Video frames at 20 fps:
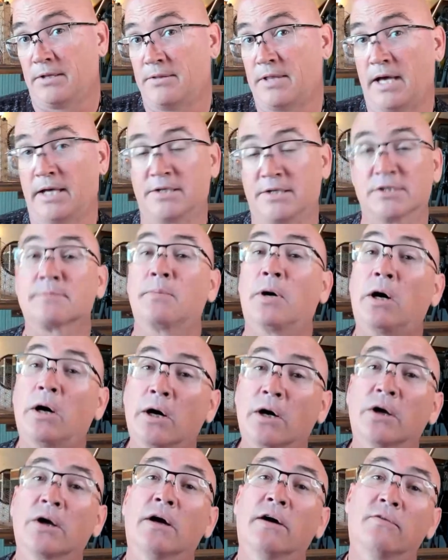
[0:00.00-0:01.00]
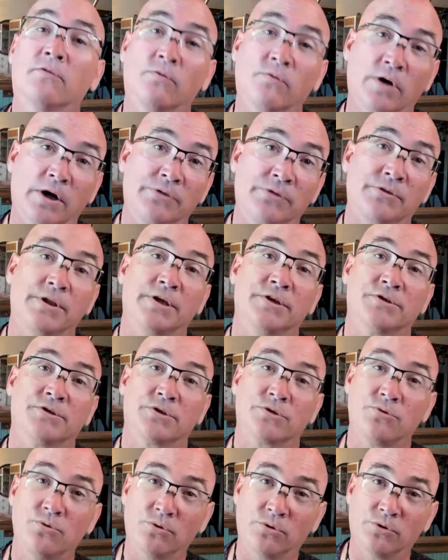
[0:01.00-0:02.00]
that is part of what these
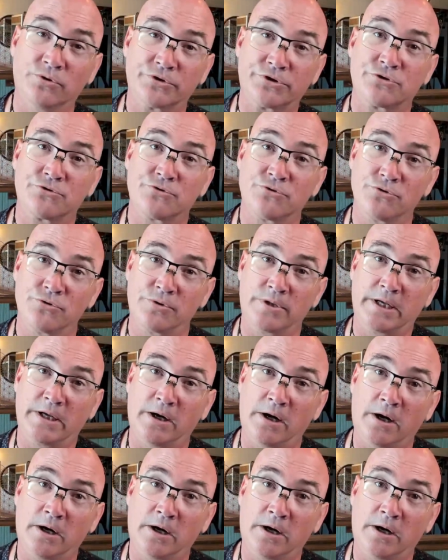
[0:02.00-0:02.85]
tools truly